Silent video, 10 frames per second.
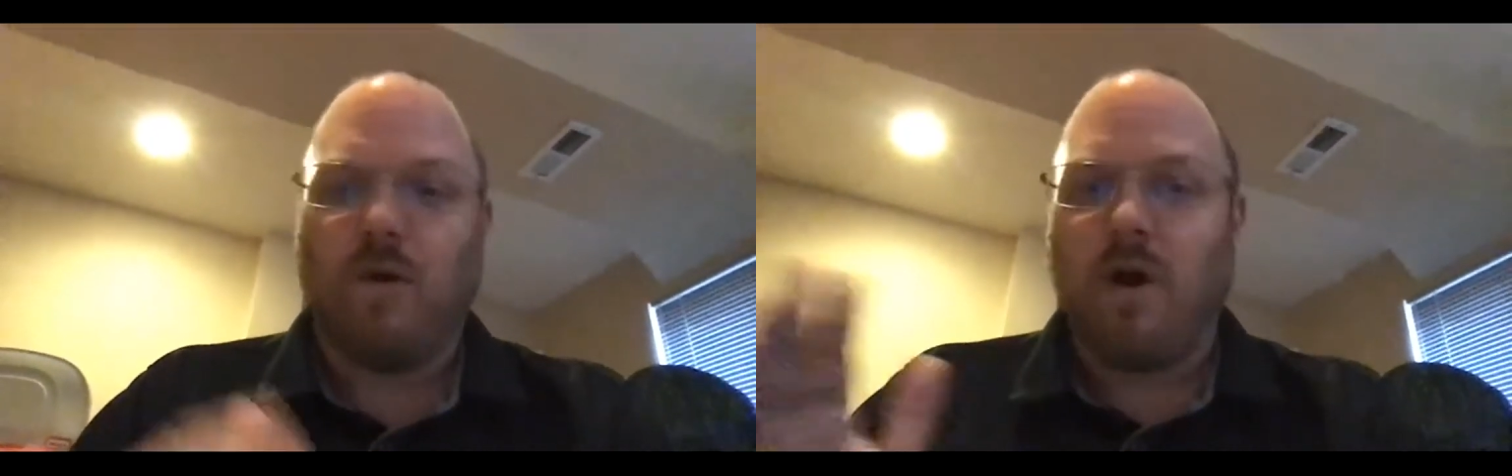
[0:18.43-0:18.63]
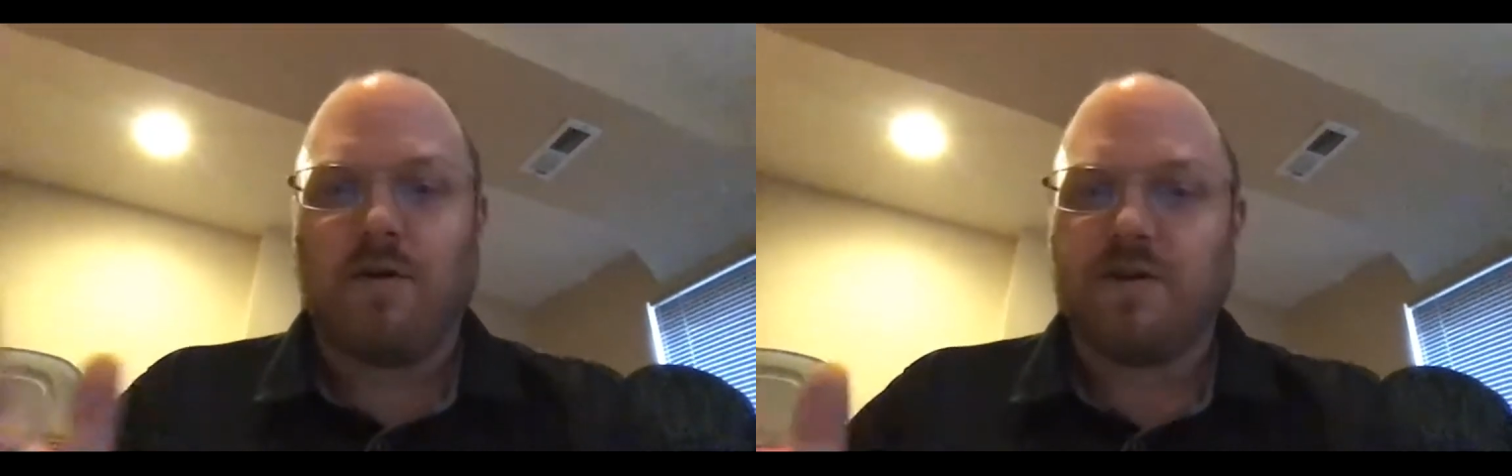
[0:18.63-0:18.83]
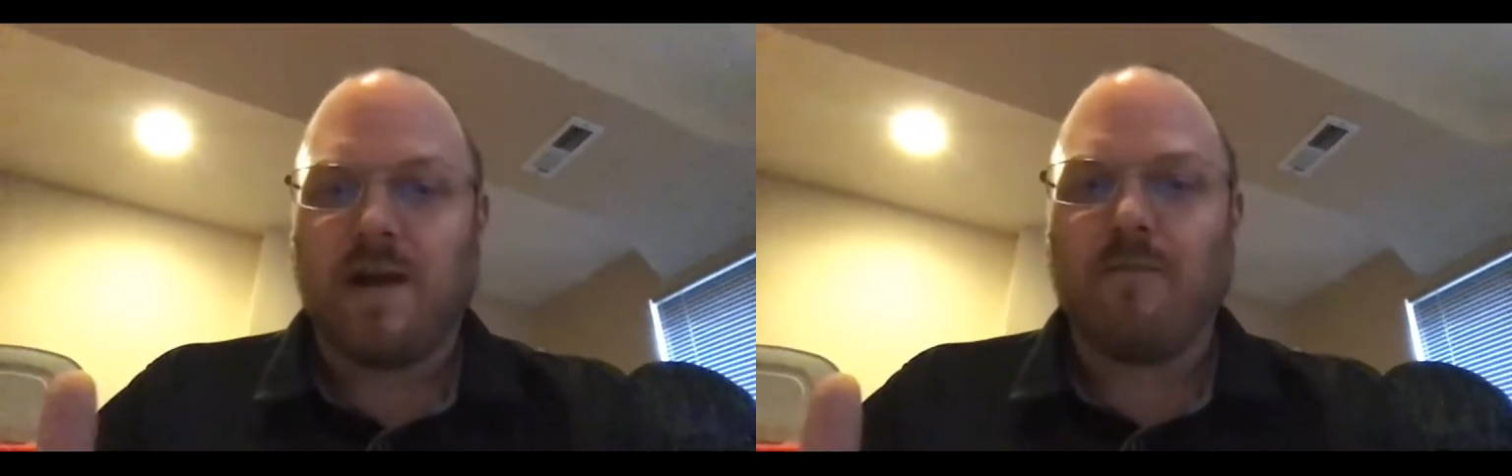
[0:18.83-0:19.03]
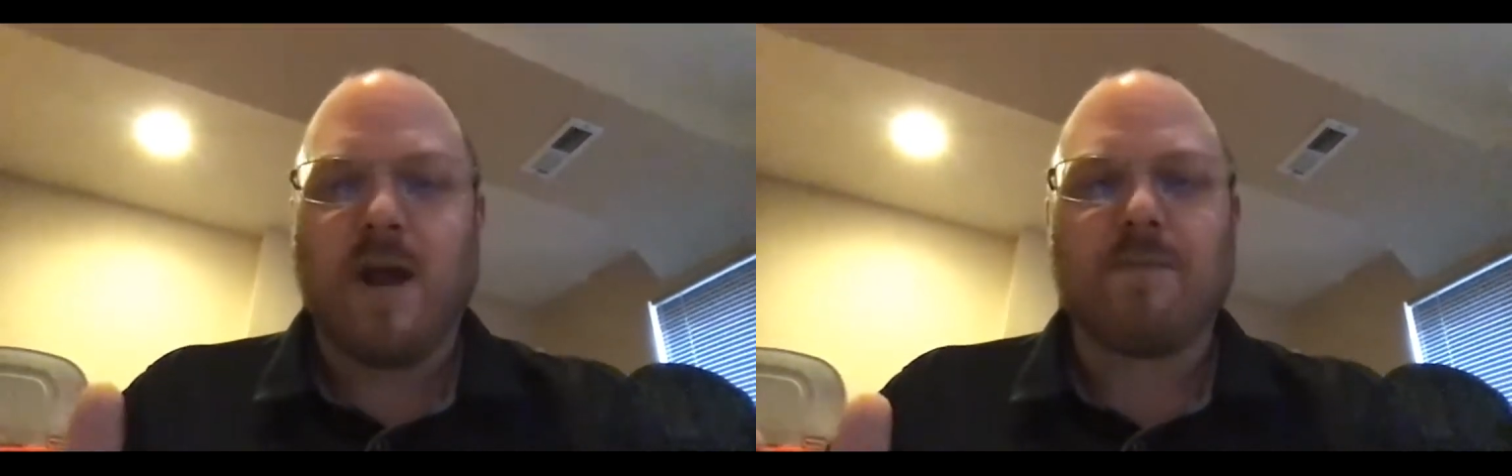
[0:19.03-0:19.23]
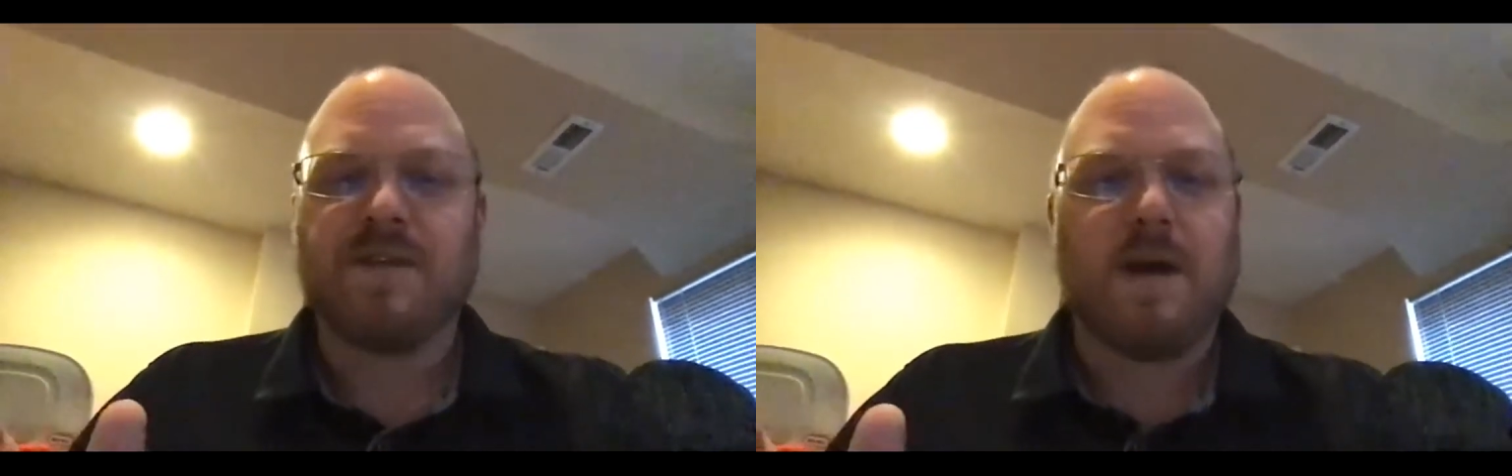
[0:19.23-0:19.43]
our time
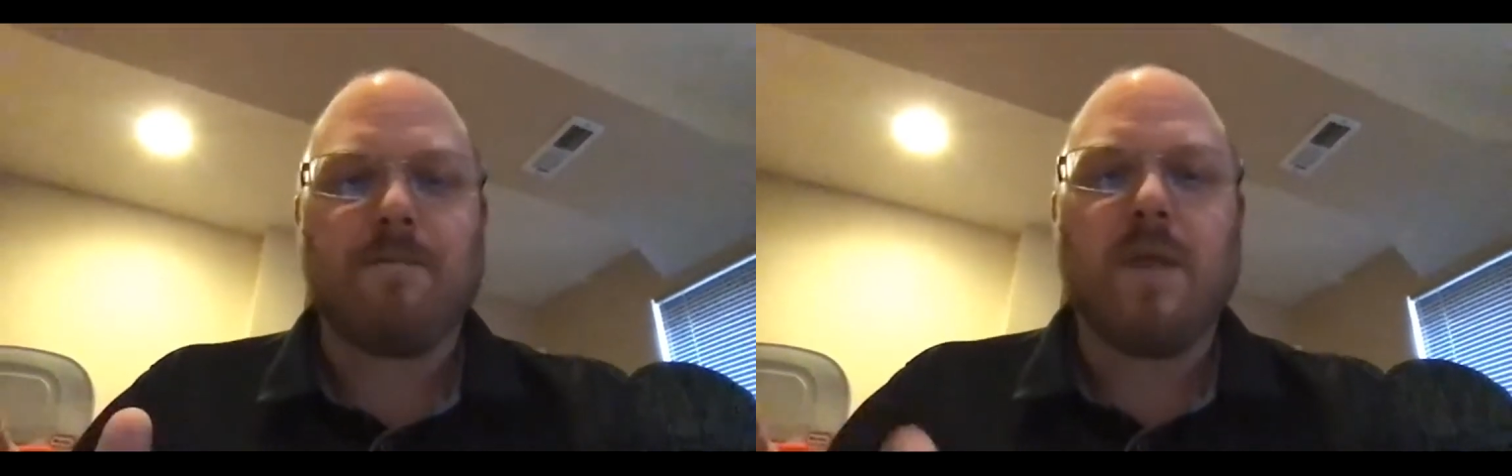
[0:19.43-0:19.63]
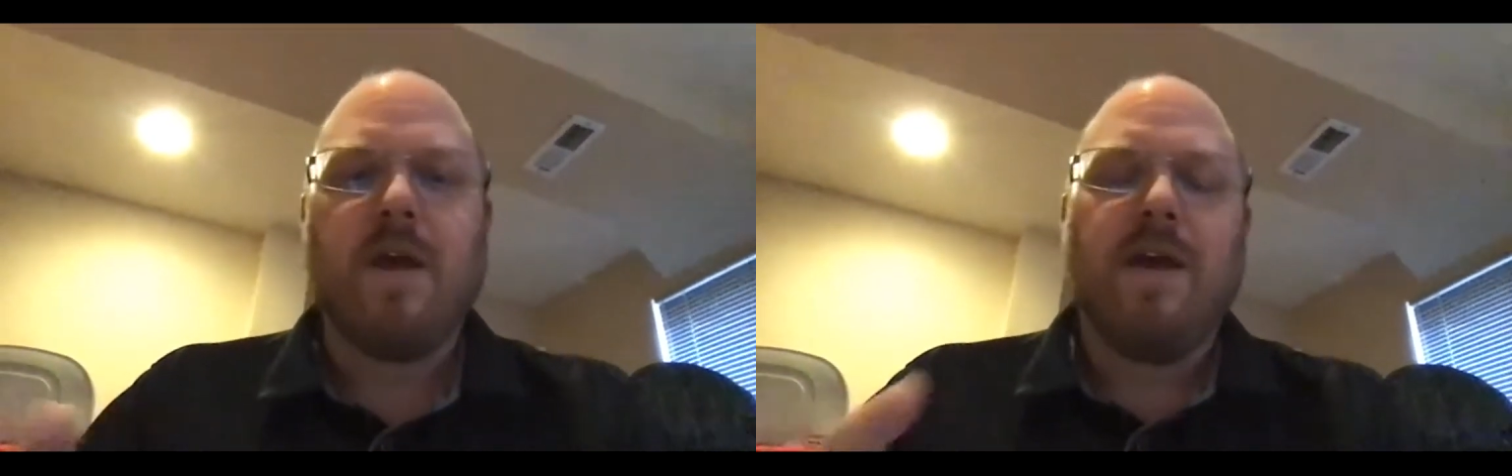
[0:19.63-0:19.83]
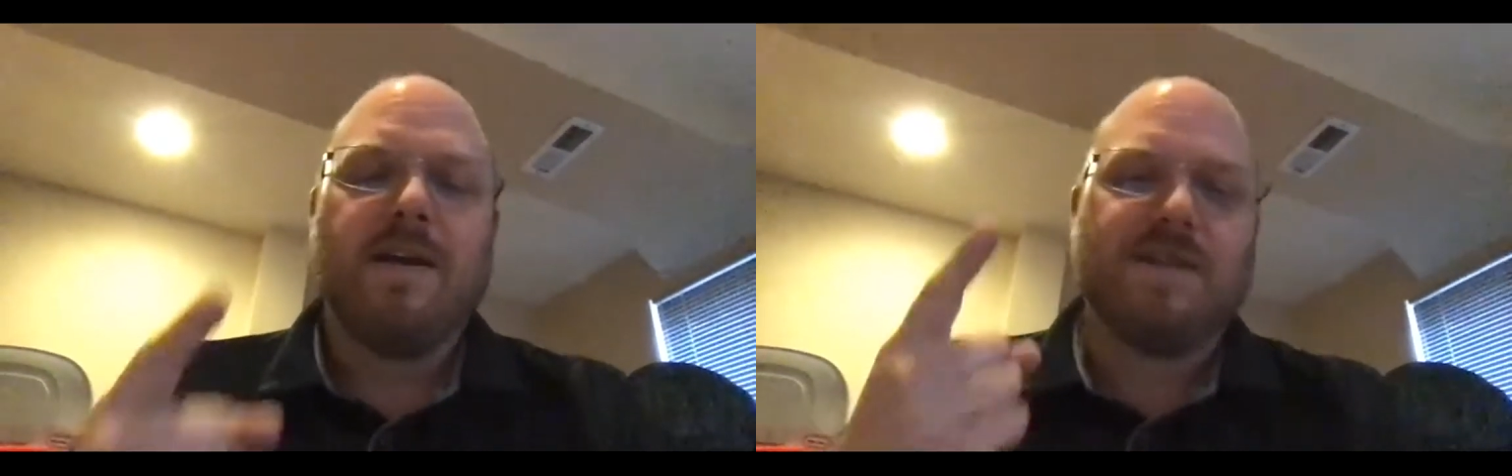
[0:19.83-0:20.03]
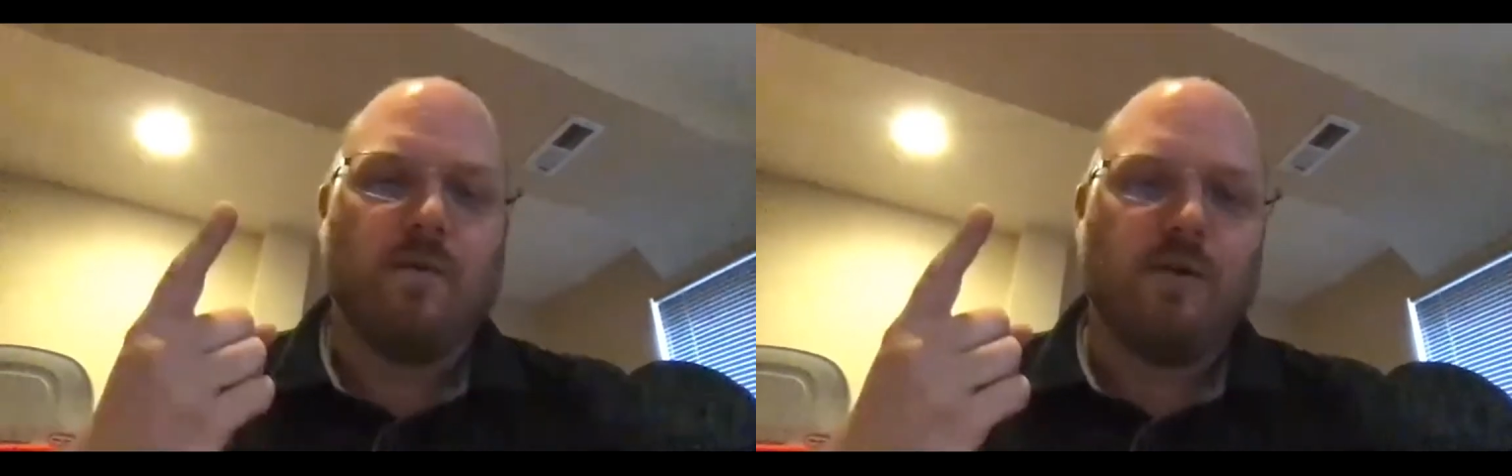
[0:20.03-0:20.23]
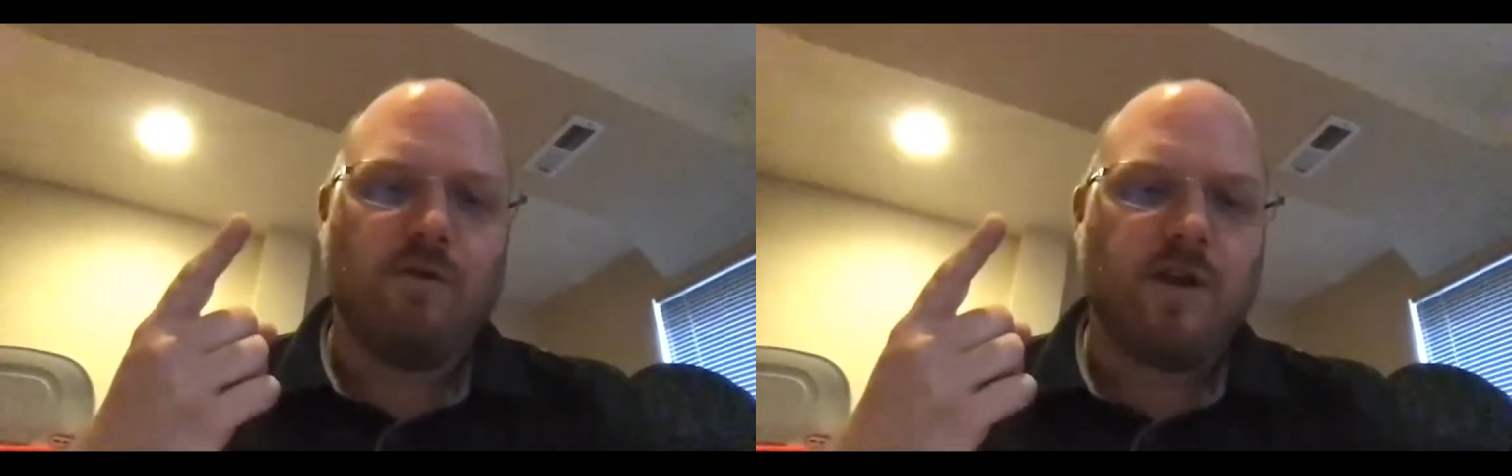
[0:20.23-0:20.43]
wraps up is I
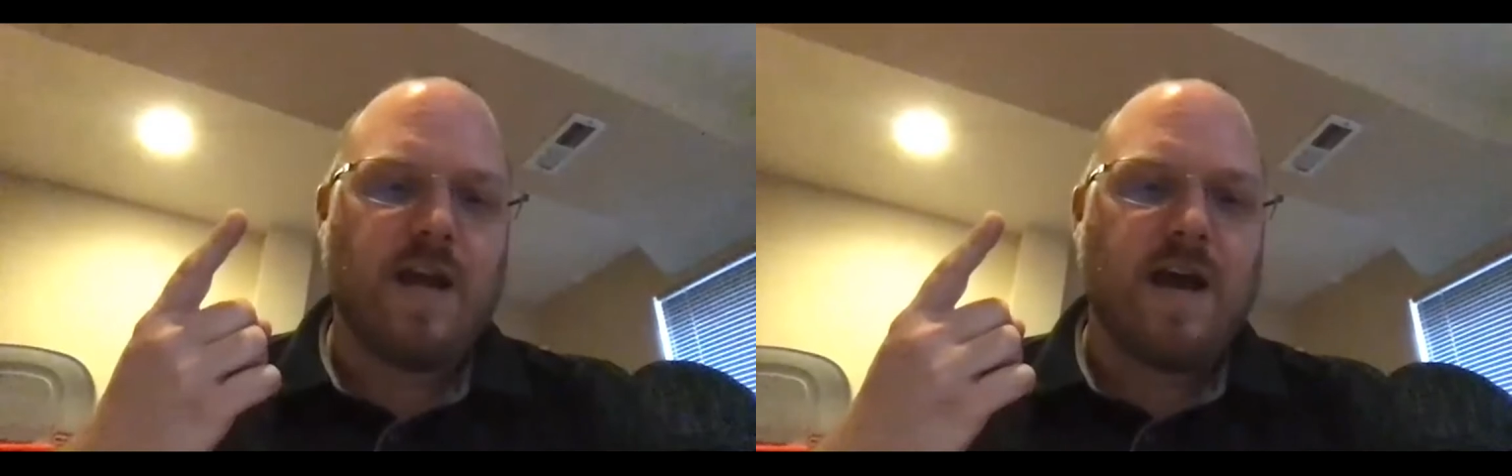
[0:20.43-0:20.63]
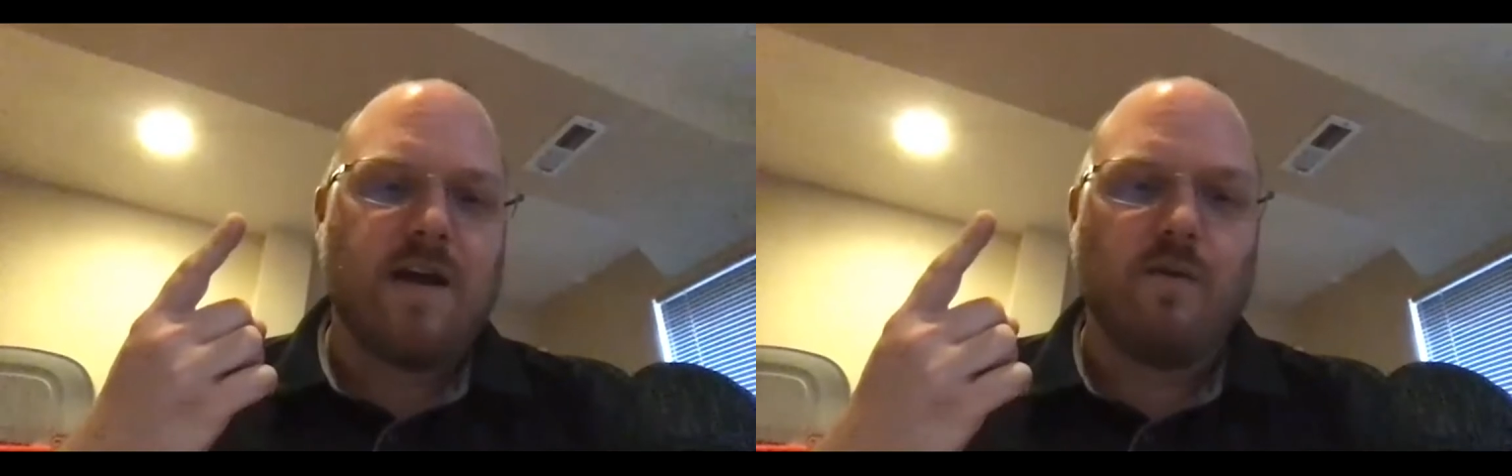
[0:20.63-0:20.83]
want to look at